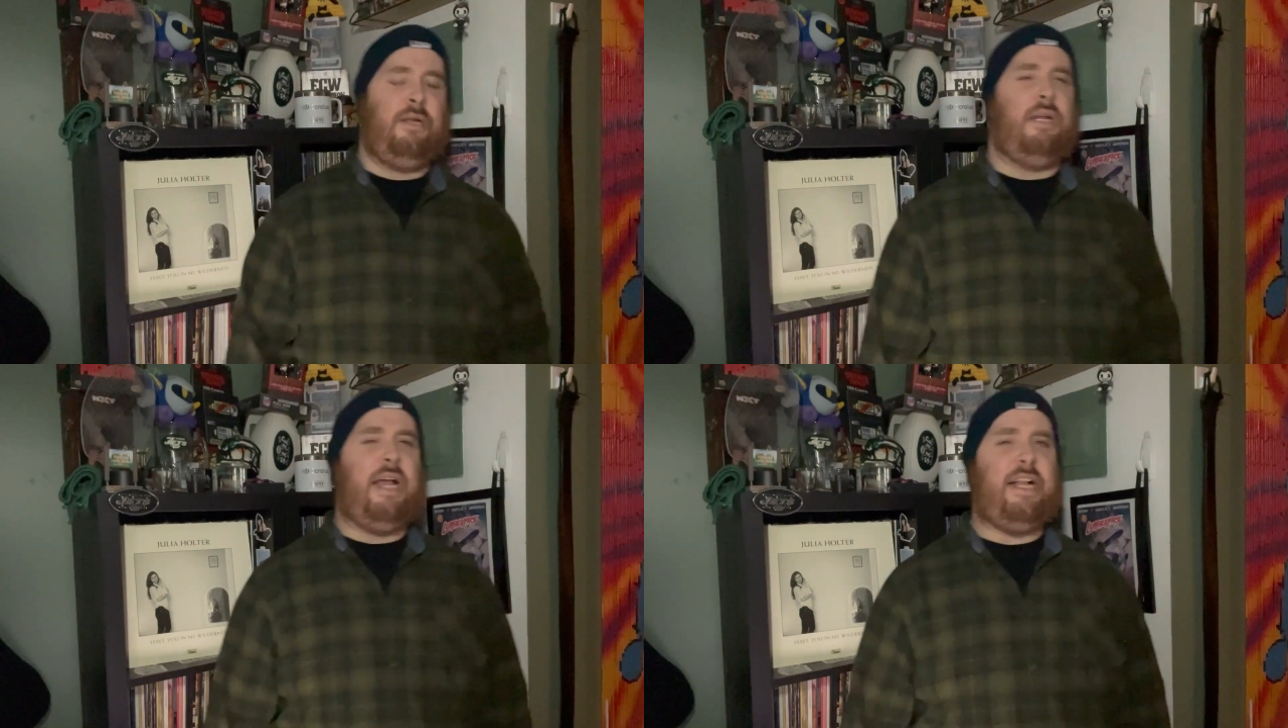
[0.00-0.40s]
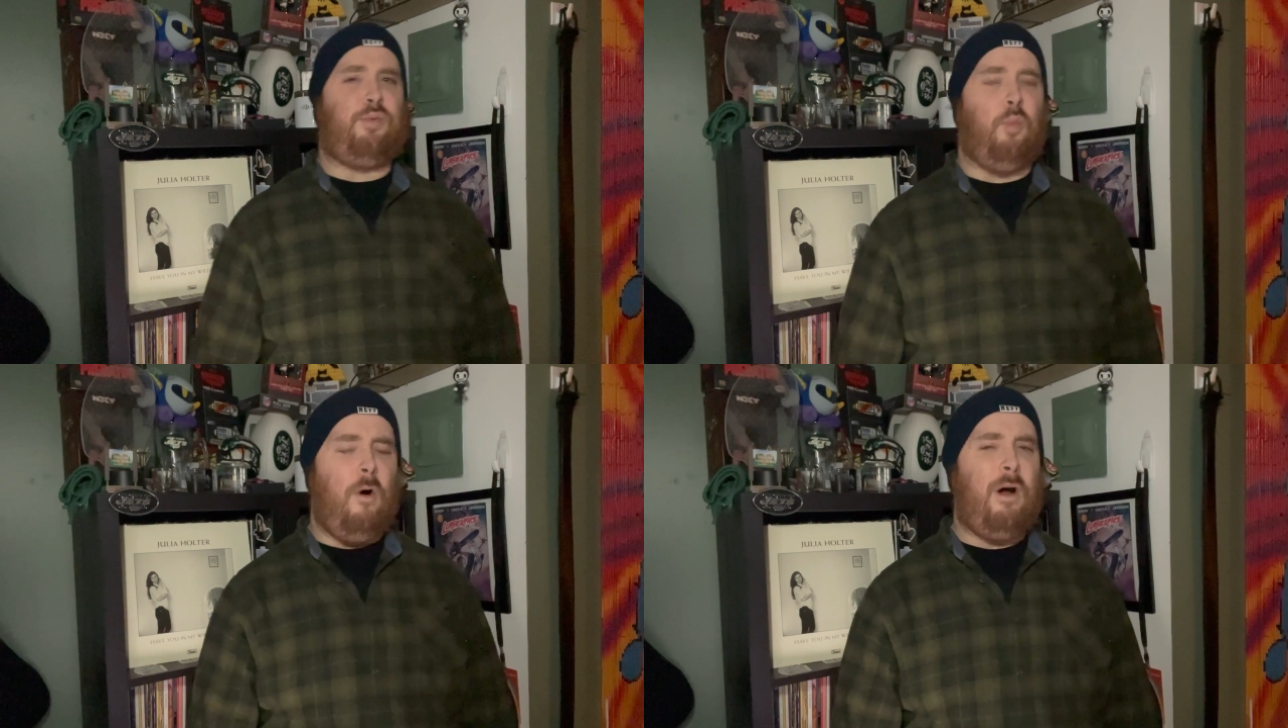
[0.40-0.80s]
It's
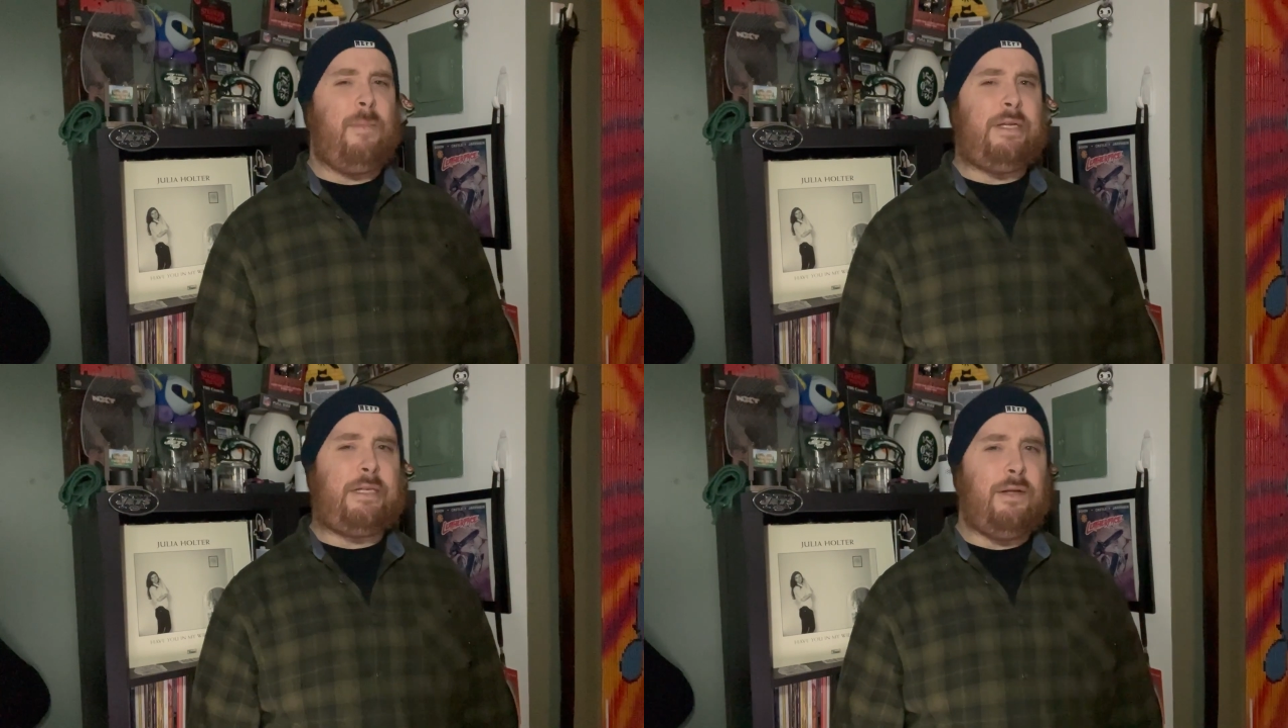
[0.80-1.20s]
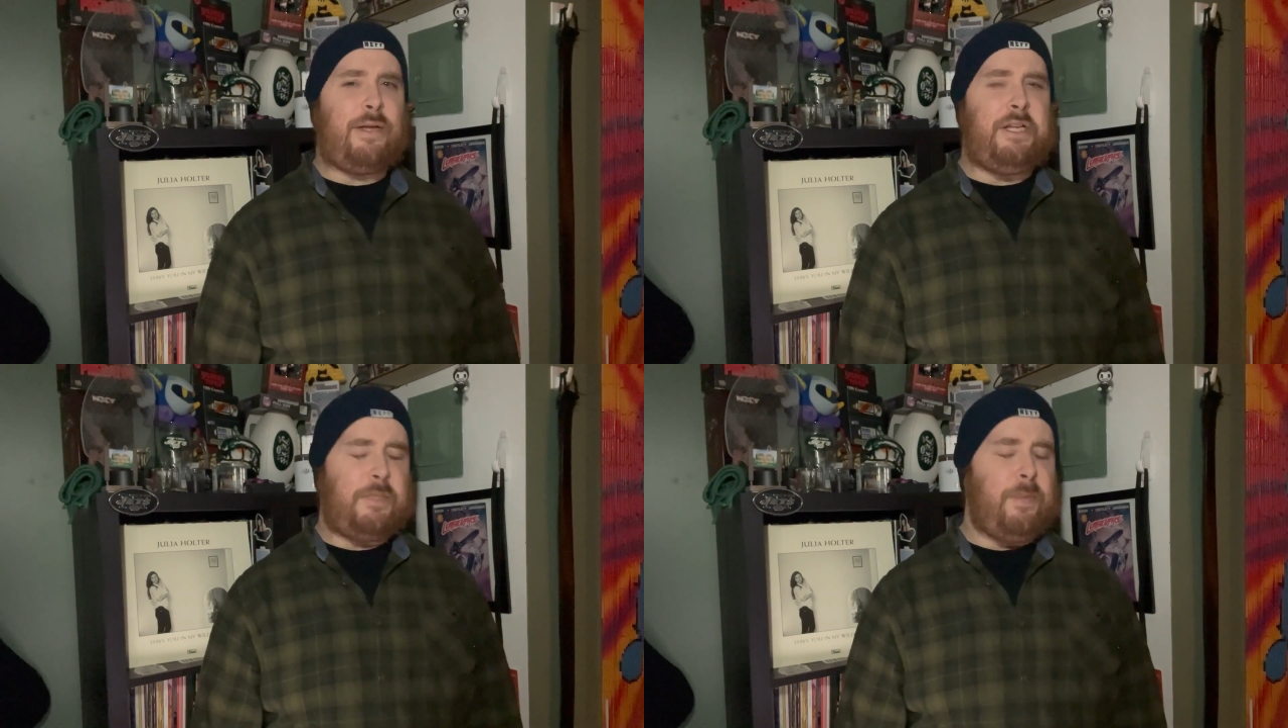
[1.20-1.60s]
warm and
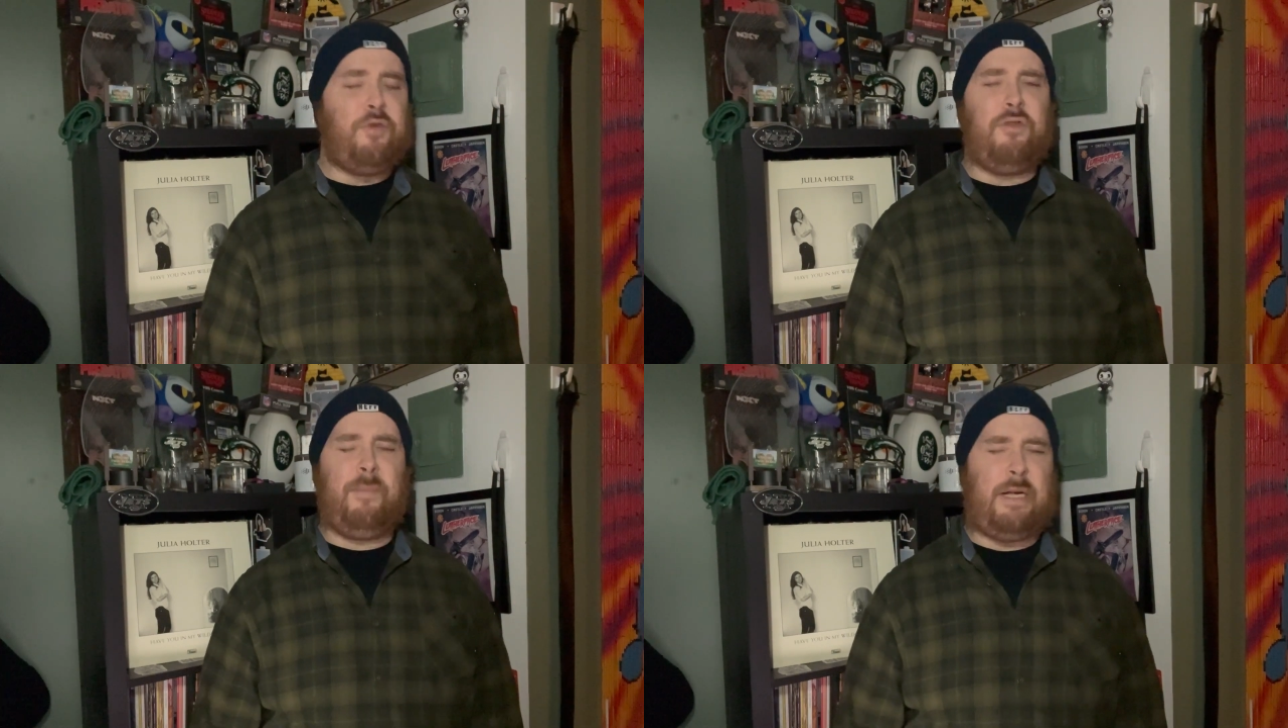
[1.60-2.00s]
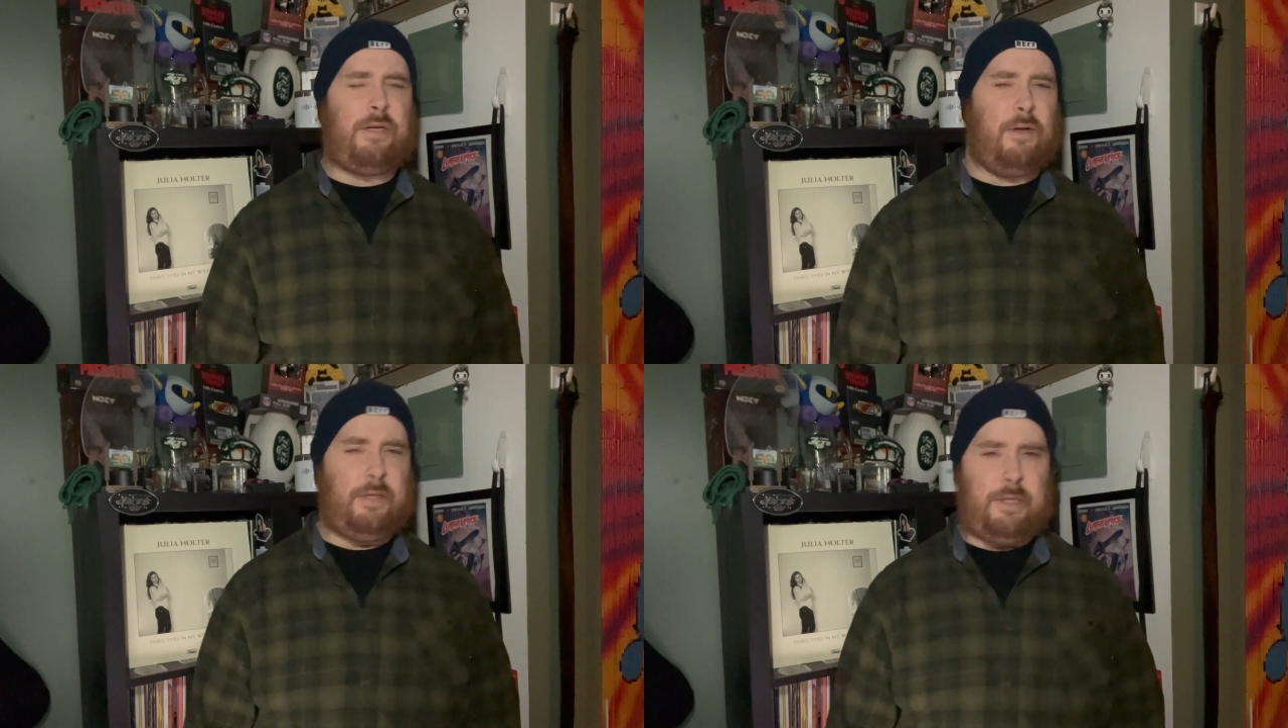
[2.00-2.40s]
silky smooth, but it's
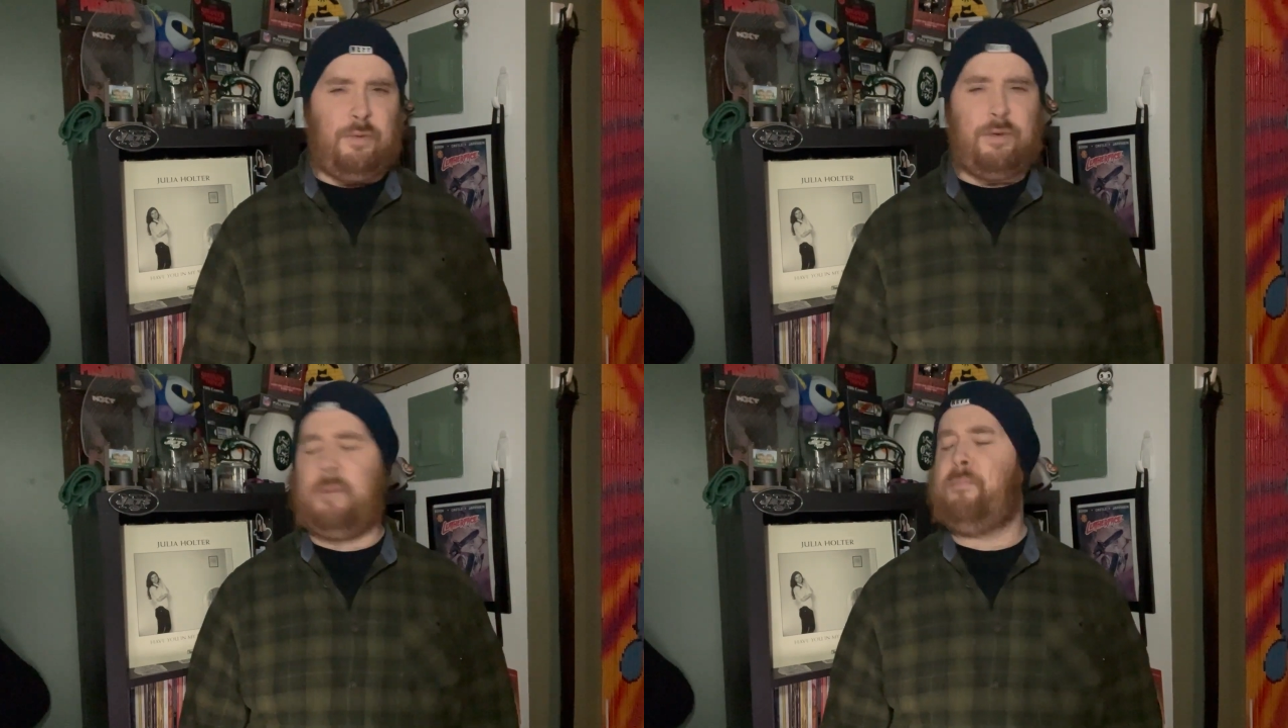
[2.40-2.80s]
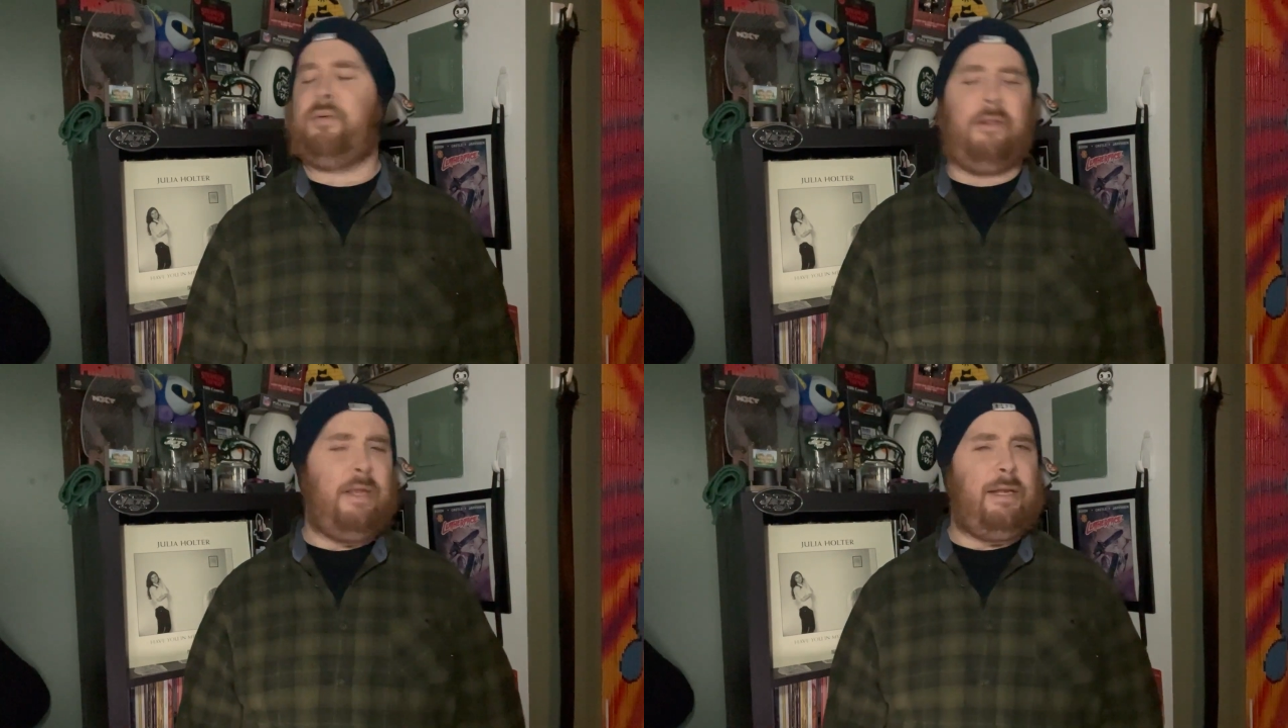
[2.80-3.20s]
also
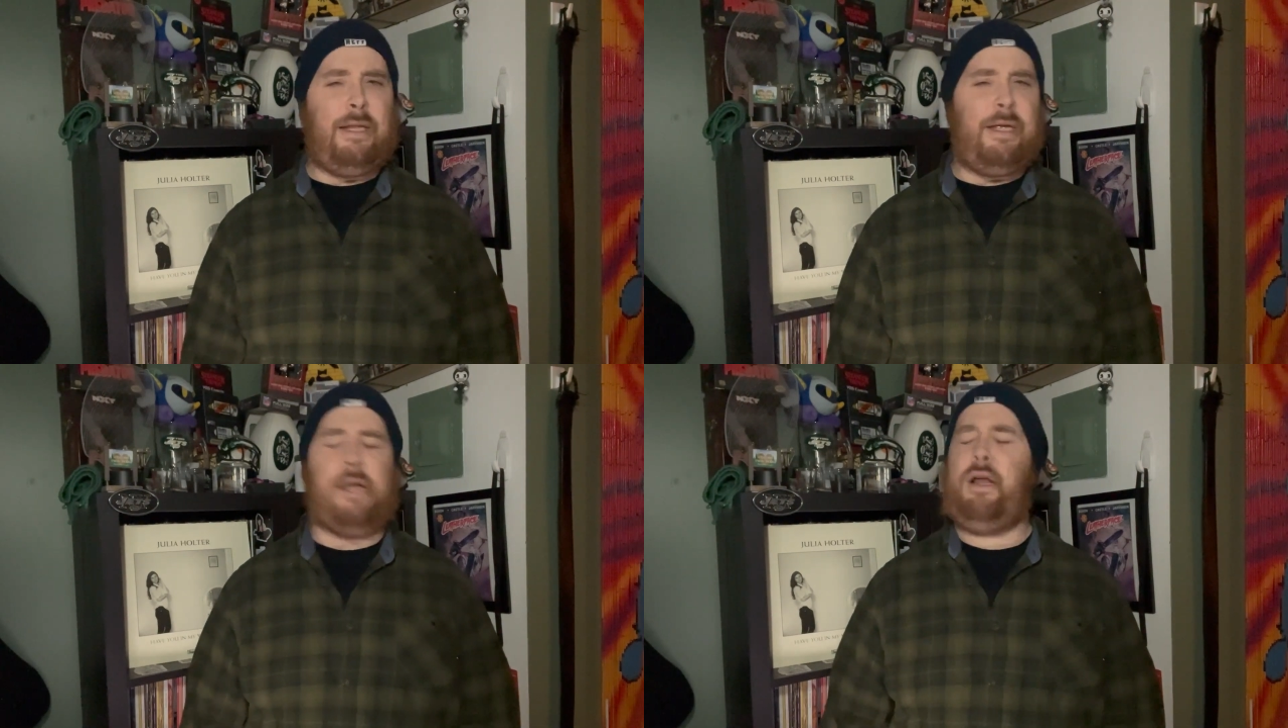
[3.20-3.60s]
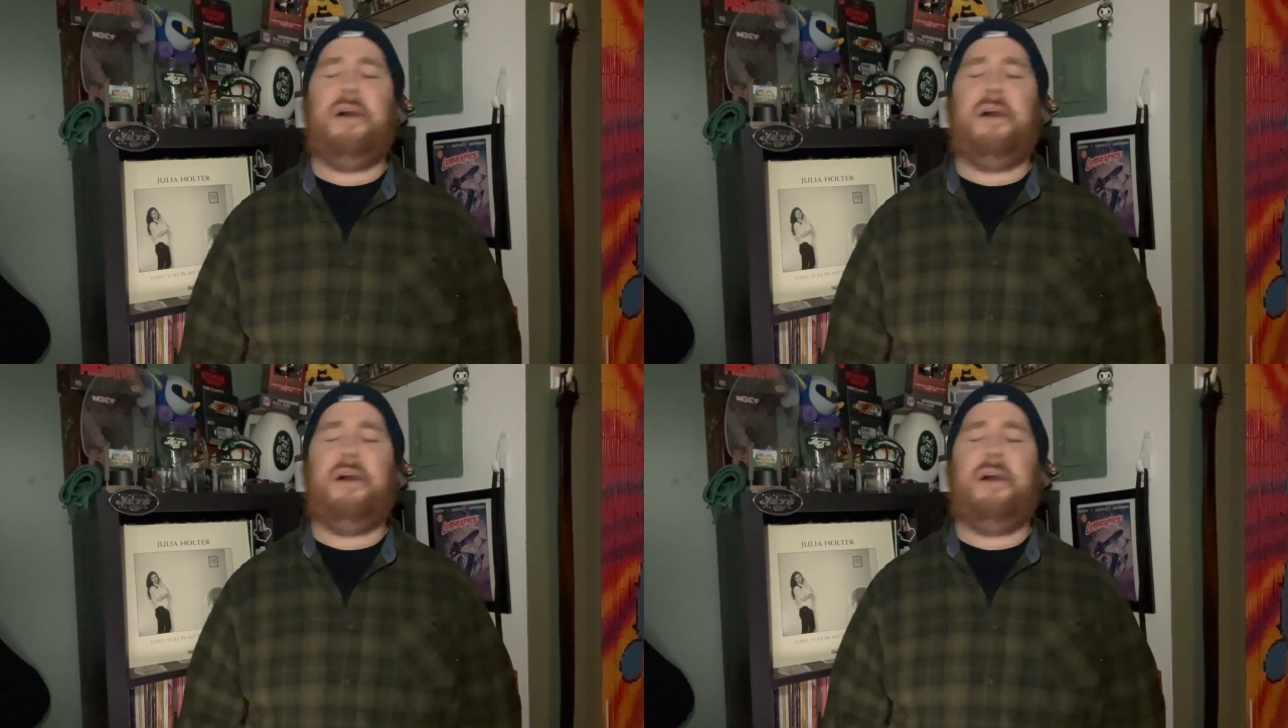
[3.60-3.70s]
completely and